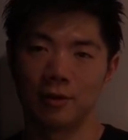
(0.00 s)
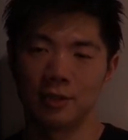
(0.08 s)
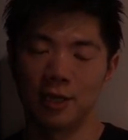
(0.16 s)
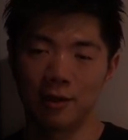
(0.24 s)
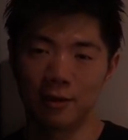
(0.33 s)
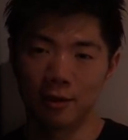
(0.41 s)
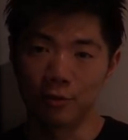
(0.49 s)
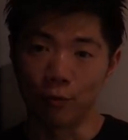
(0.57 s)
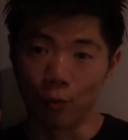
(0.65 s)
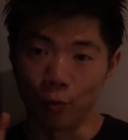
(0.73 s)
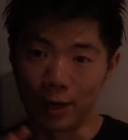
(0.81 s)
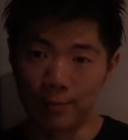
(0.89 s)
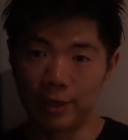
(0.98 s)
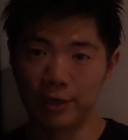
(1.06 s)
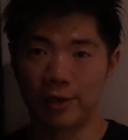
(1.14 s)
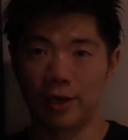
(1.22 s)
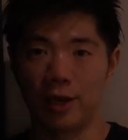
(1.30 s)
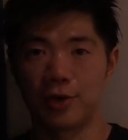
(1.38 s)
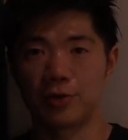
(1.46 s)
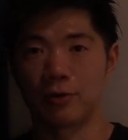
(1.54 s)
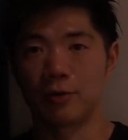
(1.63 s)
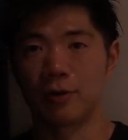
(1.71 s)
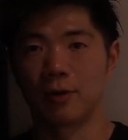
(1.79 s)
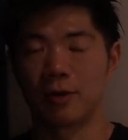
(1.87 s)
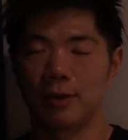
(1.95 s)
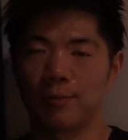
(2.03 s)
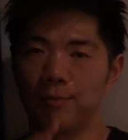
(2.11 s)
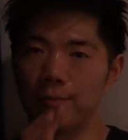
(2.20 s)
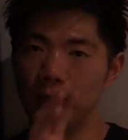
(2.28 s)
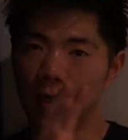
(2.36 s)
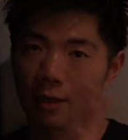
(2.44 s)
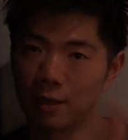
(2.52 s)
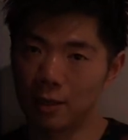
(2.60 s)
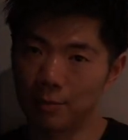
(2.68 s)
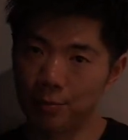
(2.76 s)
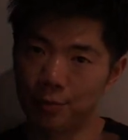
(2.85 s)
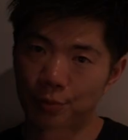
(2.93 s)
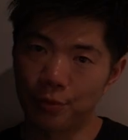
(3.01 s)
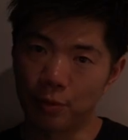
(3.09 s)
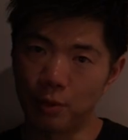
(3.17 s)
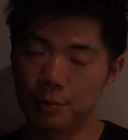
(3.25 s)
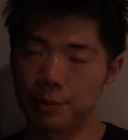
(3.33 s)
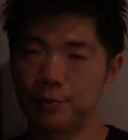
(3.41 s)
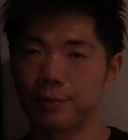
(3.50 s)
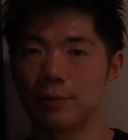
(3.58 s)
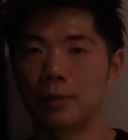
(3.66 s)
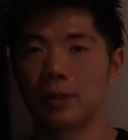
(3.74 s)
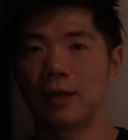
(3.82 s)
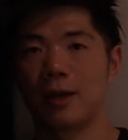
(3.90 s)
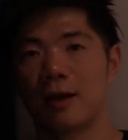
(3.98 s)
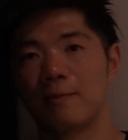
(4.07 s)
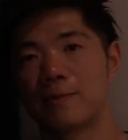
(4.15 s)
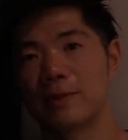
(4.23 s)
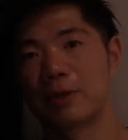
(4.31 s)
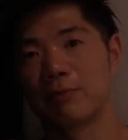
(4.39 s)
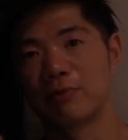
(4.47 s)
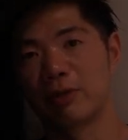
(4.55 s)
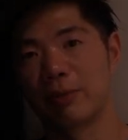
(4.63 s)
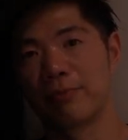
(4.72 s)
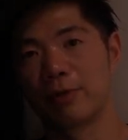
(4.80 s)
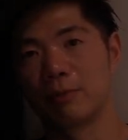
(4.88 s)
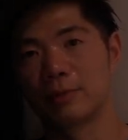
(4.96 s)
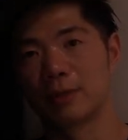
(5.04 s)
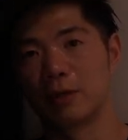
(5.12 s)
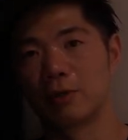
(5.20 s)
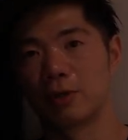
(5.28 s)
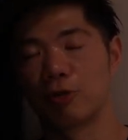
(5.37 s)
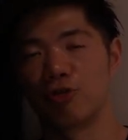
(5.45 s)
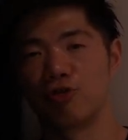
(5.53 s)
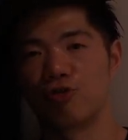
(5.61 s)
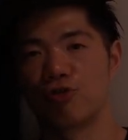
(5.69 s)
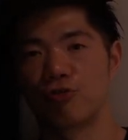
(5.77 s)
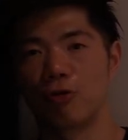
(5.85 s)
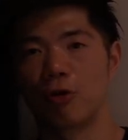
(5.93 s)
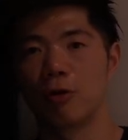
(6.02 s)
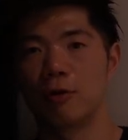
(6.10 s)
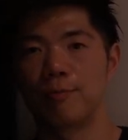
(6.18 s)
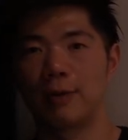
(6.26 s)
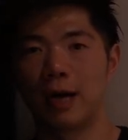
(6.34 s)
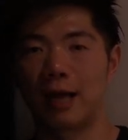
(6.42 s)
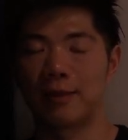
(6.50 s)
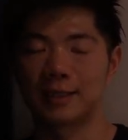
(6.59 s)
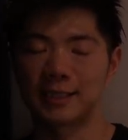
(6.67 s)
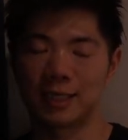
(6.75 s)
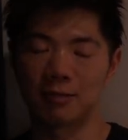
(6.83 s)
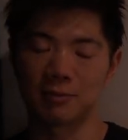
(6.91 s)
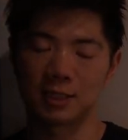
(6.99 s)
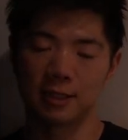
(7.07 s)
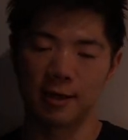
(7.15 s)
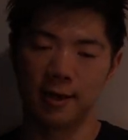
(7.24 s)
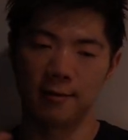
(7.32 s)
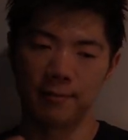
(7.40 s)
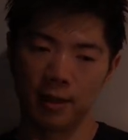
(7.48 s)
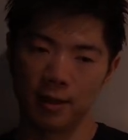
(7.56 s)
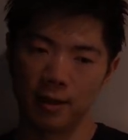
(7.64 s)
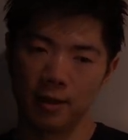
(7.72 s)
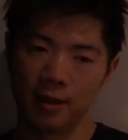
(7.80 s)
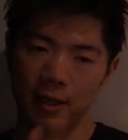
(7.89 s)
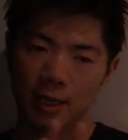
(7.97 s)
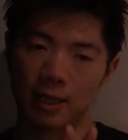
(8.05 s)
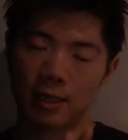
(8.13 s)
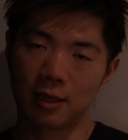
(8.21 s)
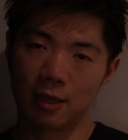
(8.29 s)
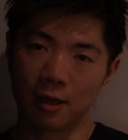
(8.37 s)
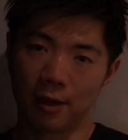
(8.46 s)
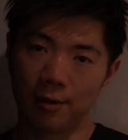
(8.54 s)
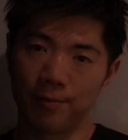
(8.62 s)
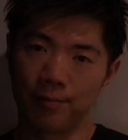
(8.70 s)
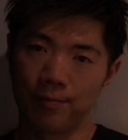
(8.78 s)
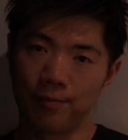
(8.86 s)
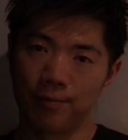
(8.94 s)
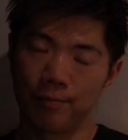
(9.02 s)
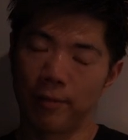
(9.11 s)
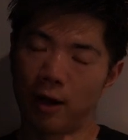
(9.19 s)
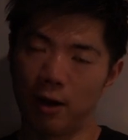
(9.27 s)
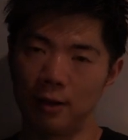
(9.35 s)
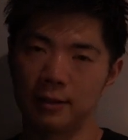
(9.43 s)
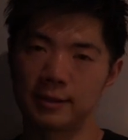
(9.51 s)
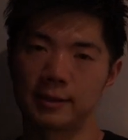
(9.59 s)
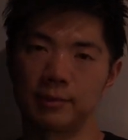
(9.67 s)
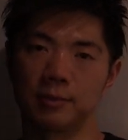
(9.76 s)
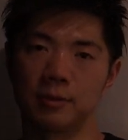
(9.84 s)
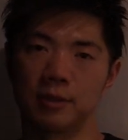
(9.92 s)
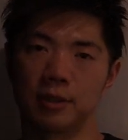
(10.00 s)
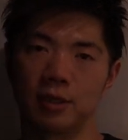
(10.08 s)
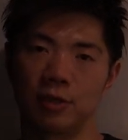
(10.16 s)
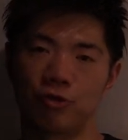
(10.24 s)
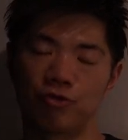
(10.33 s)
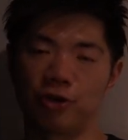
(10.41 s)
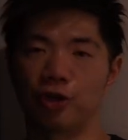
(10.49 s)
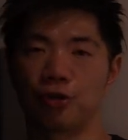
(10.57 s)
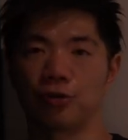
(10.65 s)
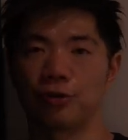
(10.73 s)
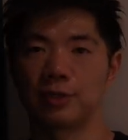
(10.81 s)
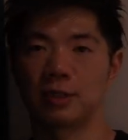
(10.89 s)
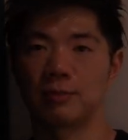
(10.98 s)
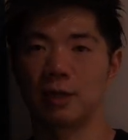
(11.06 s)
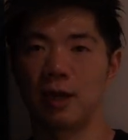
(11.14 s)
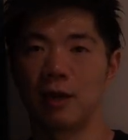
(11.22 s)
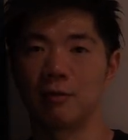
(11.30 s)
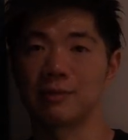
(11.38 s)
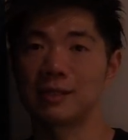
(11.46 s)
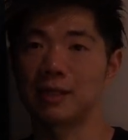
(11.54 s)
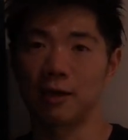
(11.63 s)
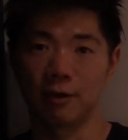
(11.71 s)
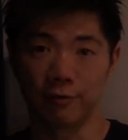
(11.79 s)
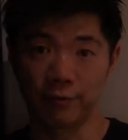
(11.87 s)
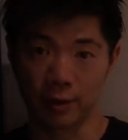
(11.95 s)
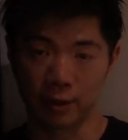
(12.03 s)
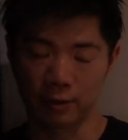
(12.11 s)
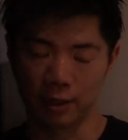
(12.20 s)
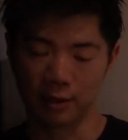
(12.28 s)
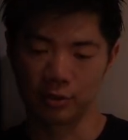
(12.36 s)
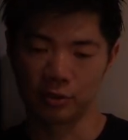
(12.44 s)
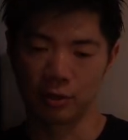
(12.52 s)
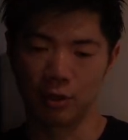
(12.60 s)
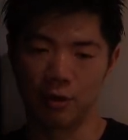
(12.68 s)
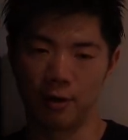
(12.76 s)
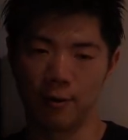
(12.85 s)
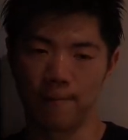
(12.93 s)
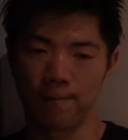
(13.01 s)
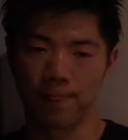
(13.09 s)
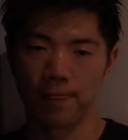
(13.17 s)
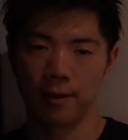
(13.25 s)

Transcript: Taking one medication, it can probably have some symptoms under control, but at the same time, it can possibly trigger some kind of side effect and so on.